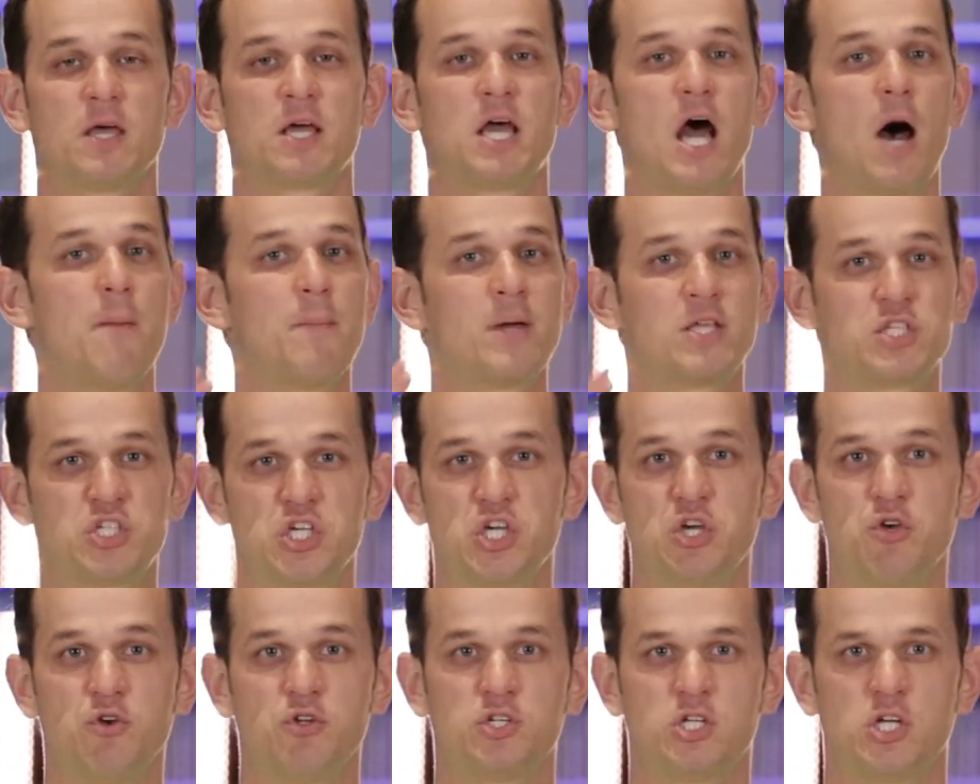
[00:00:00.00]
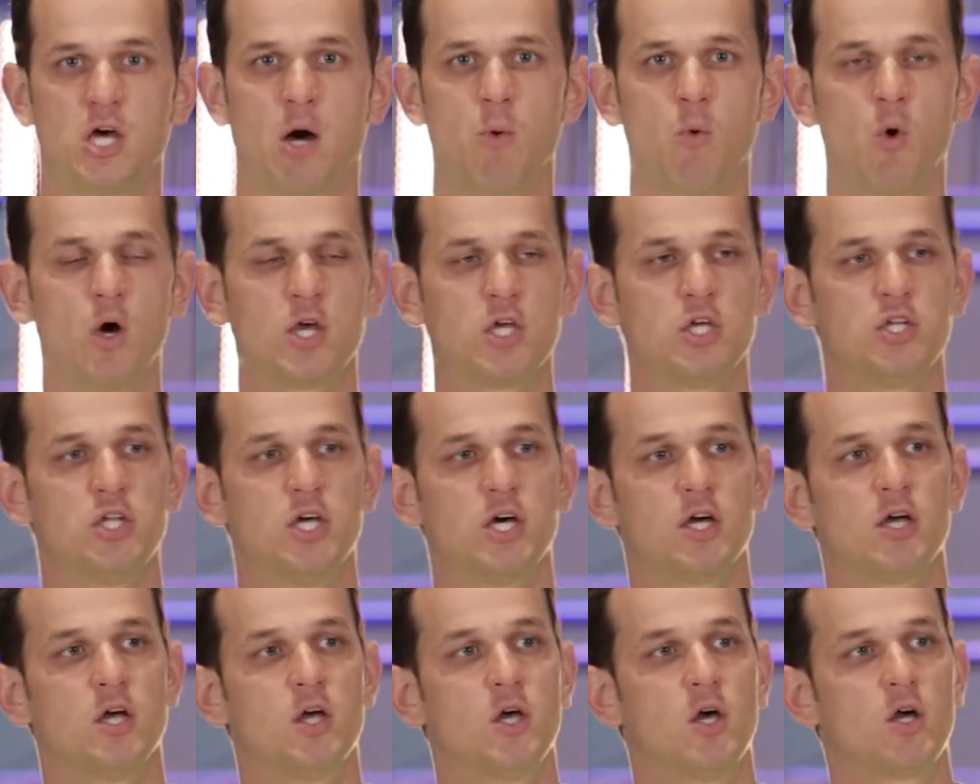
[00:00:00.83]
coming to you to, I want you
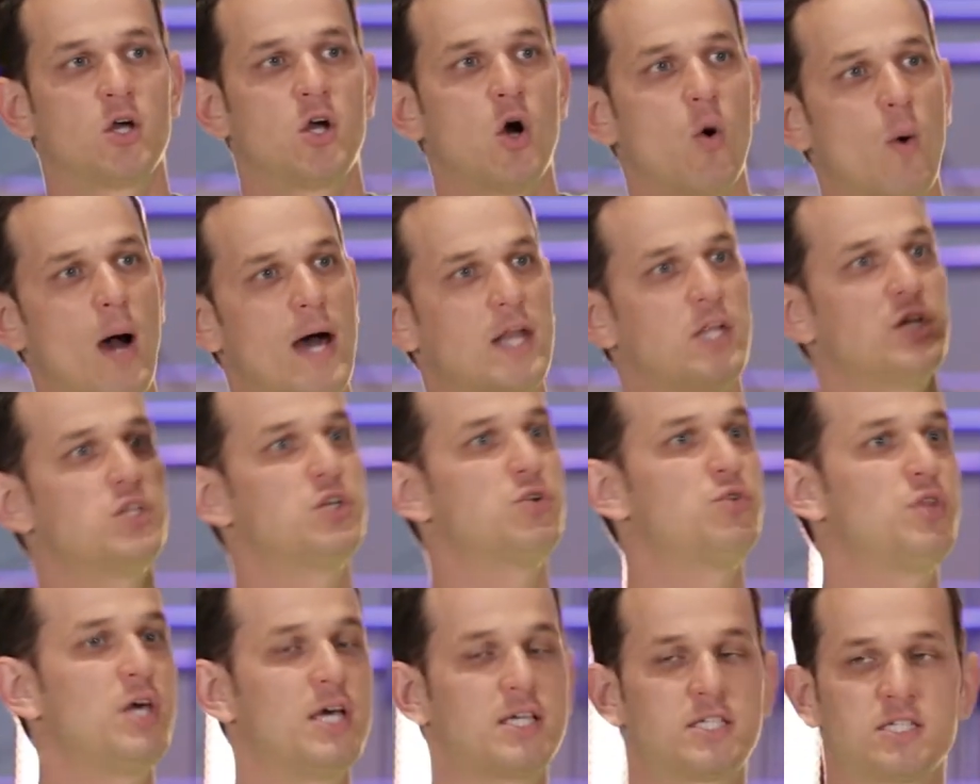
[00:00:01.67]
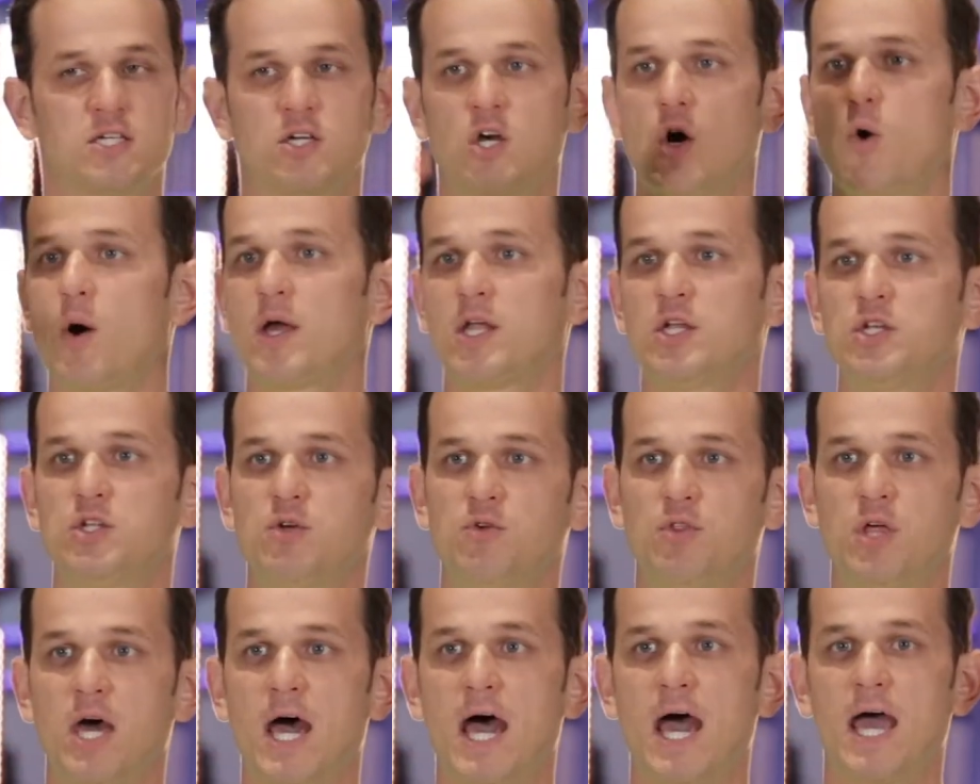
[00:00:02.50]
to go out and do this and go out and
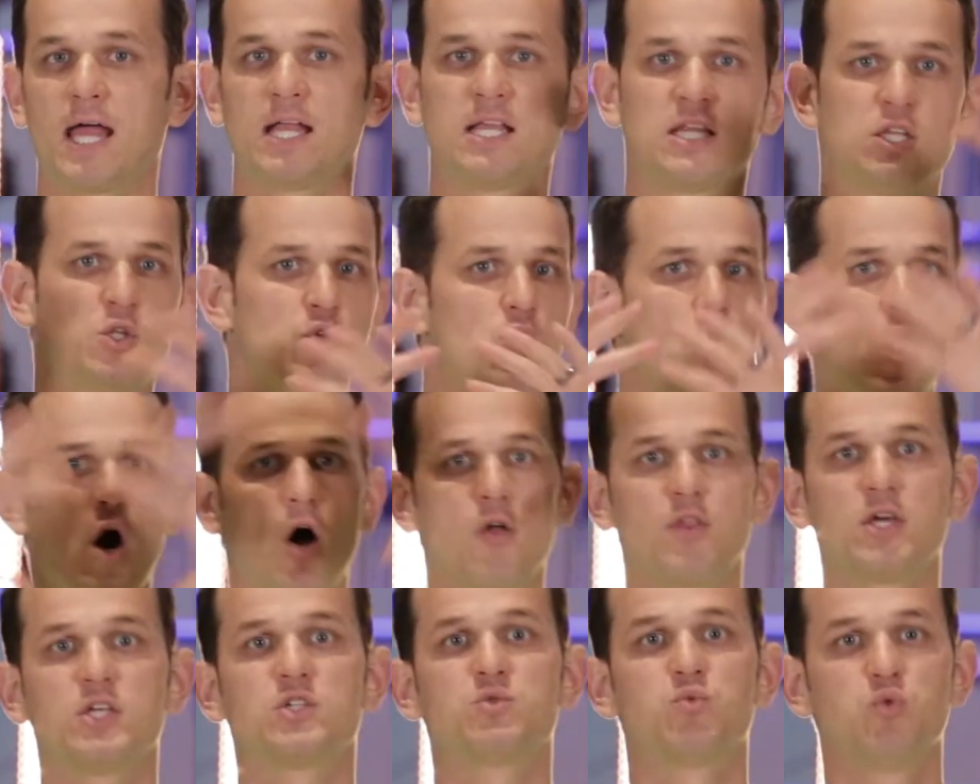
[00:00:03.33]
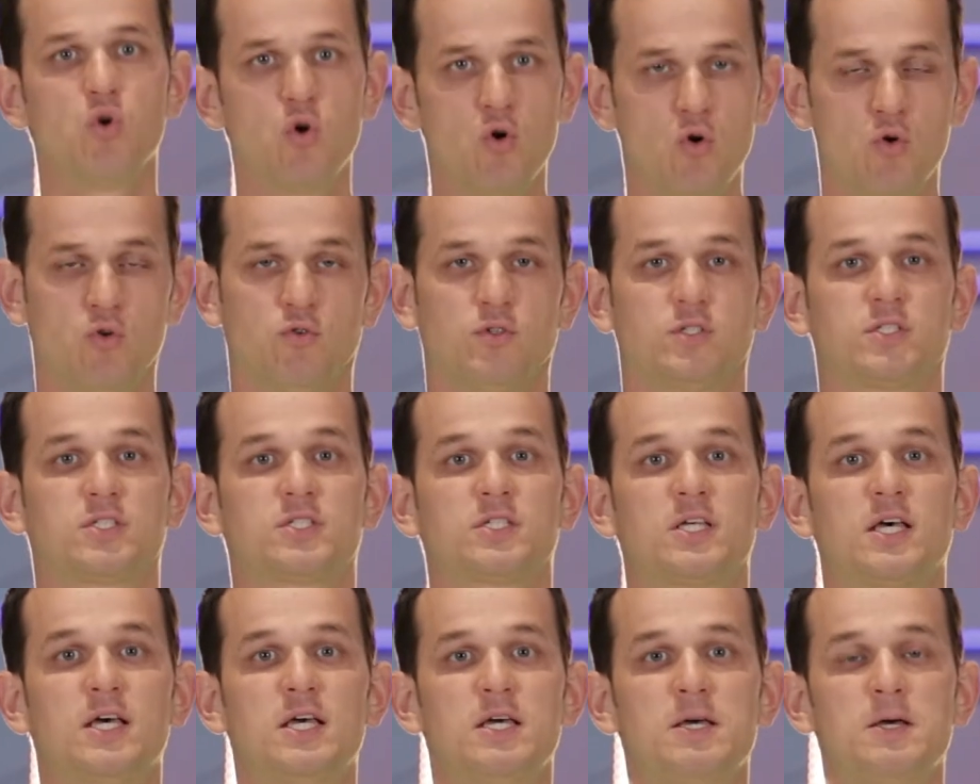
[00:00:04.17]
do that and do all these
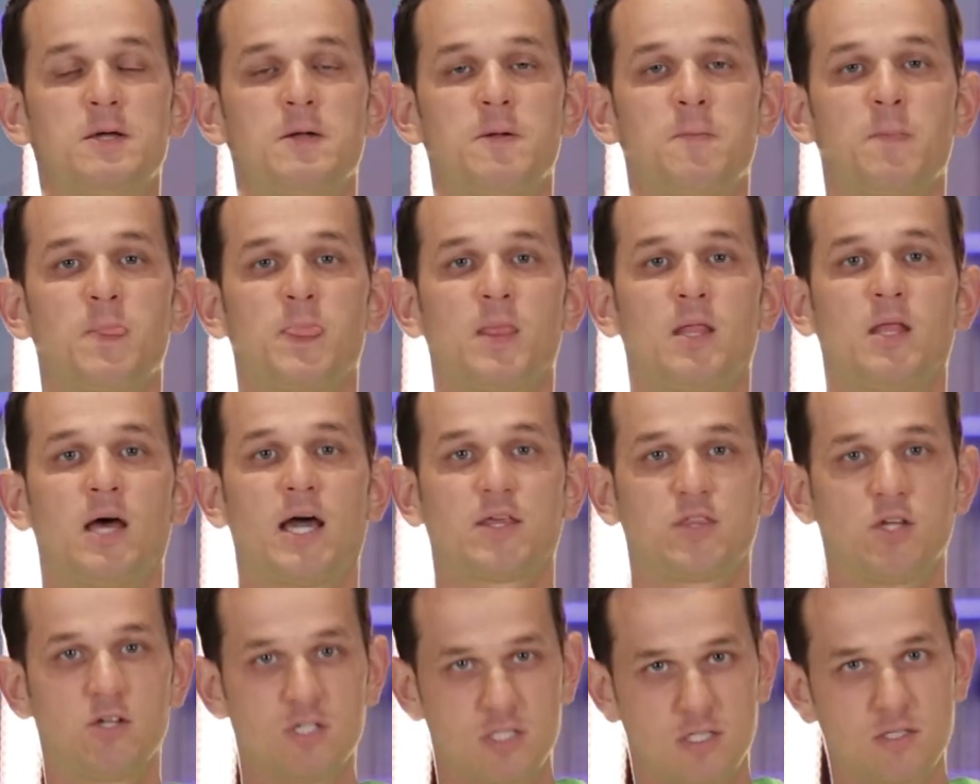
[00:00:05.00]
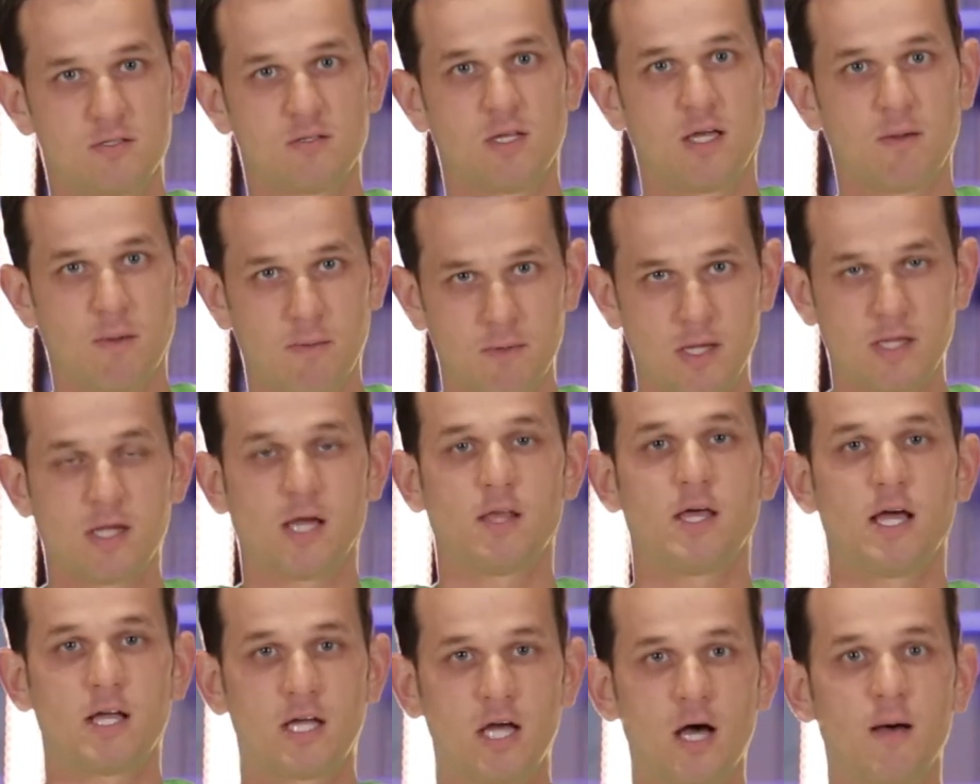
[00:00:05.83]
rules. Like, there's, I mean,
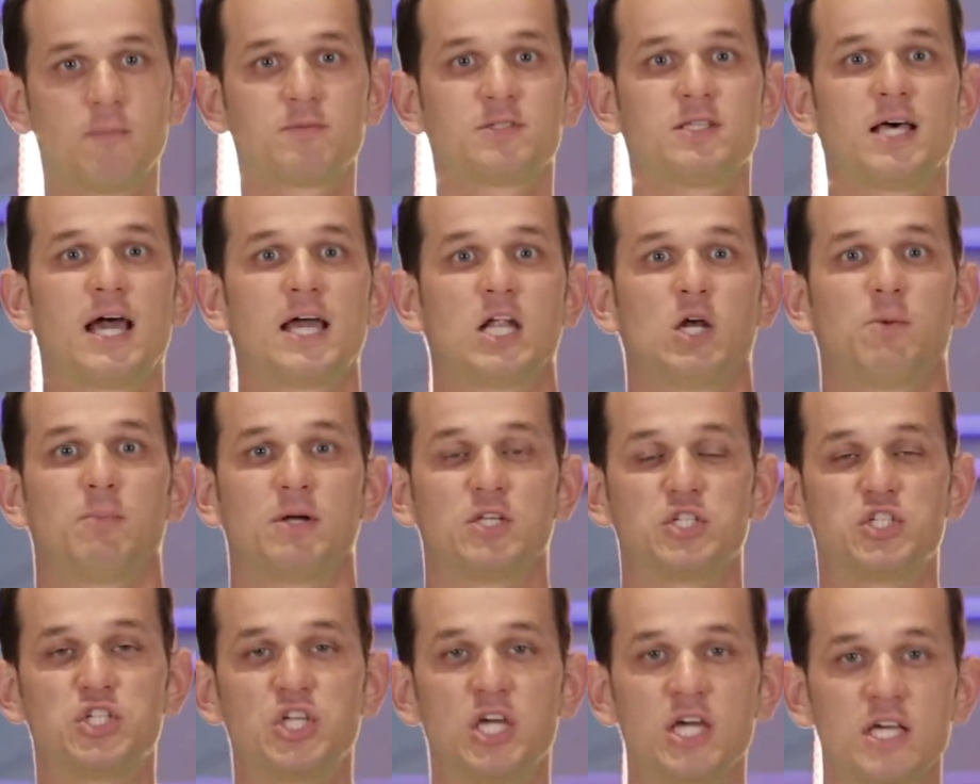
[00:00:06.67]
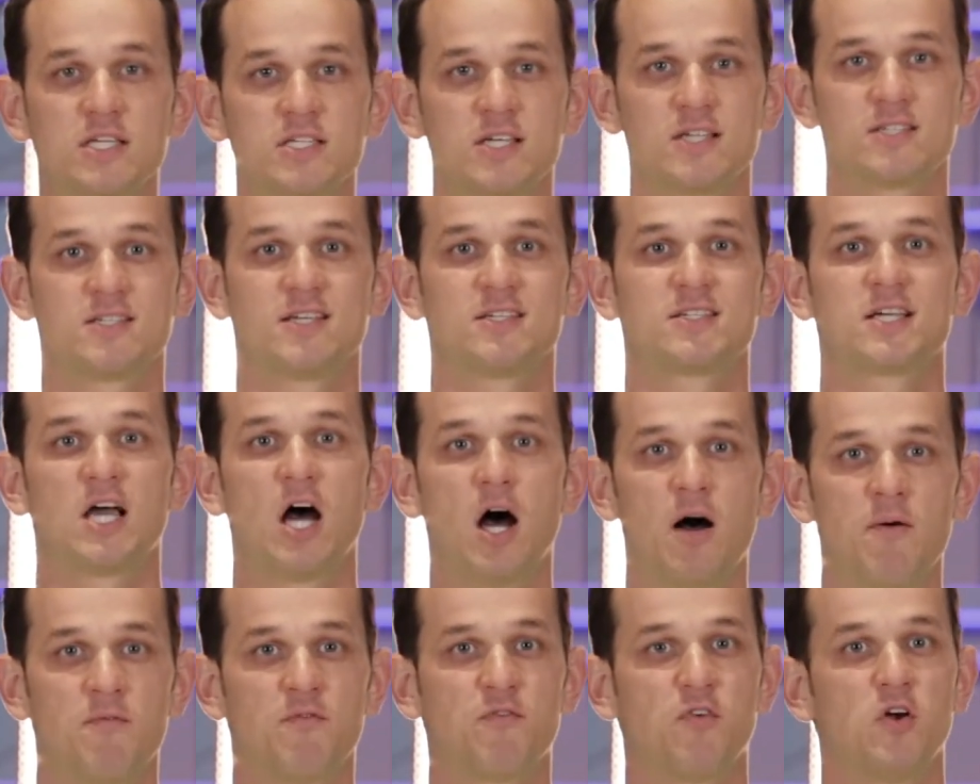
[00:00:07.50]
that comes later, but Jesus has
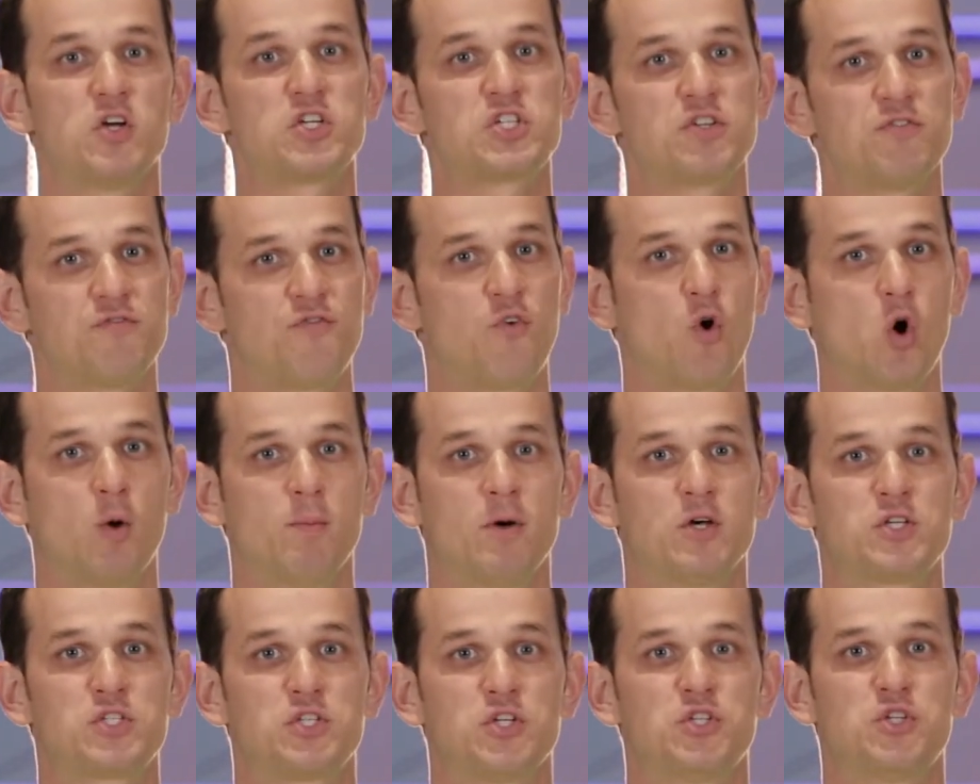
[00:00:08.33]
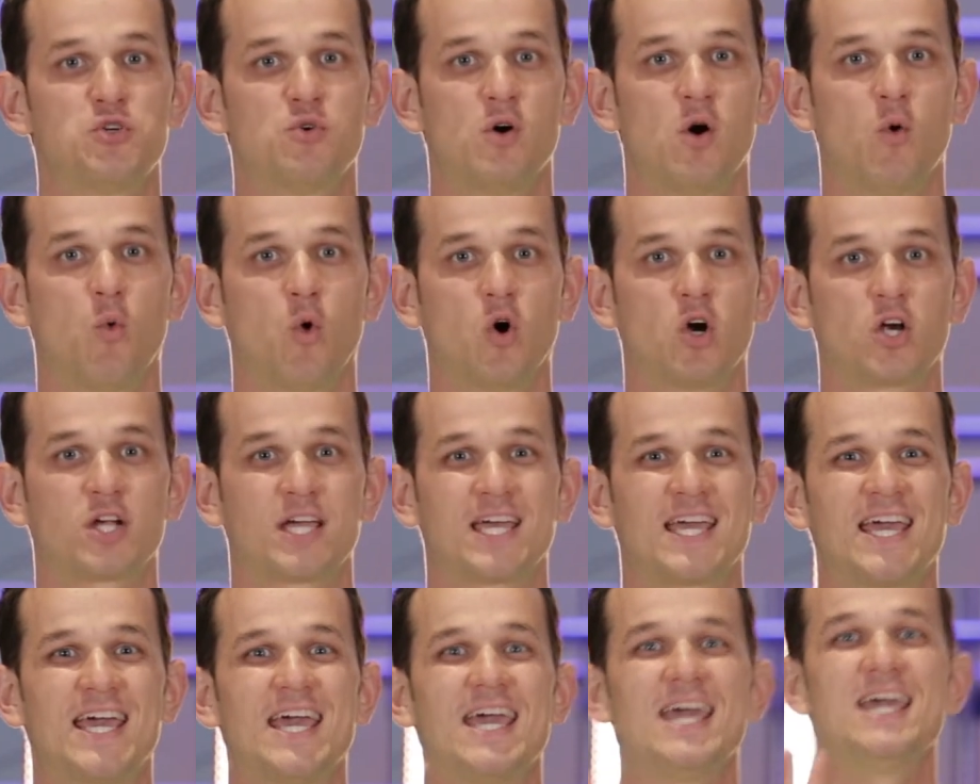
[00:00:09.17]
come first and foremost to do a
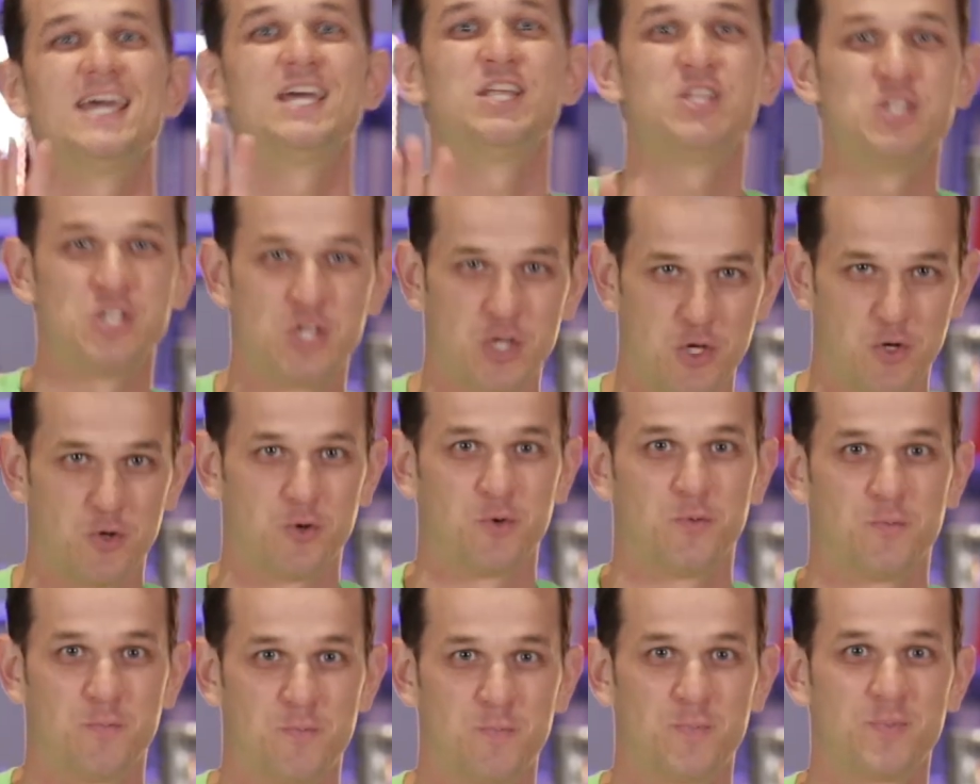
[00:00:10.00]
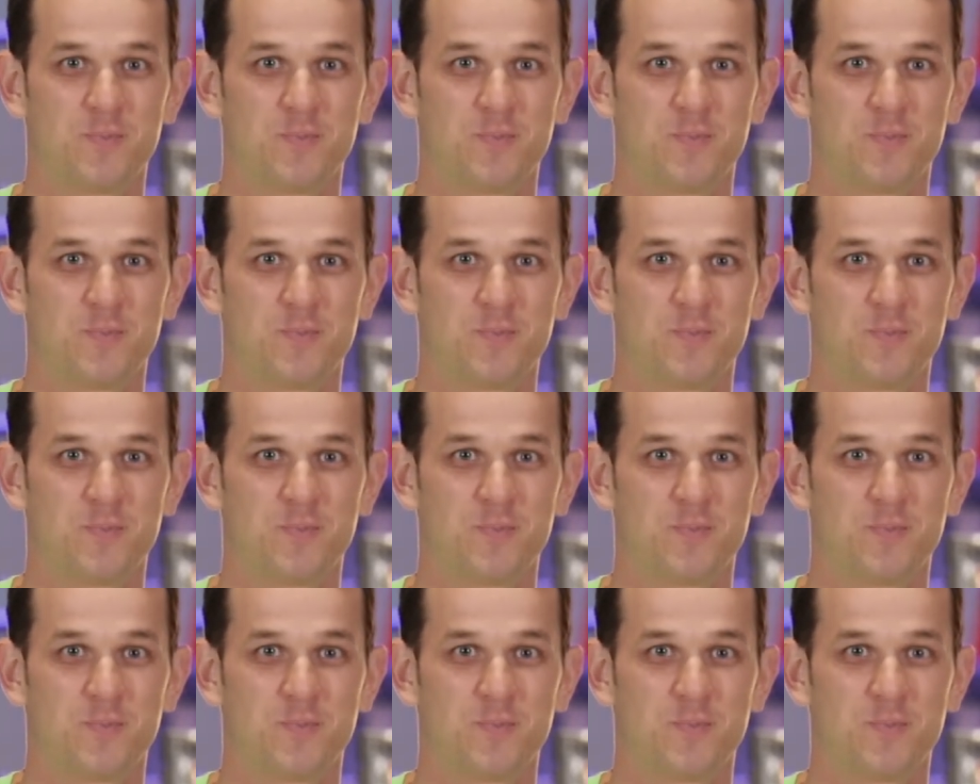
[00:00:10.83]
work in you.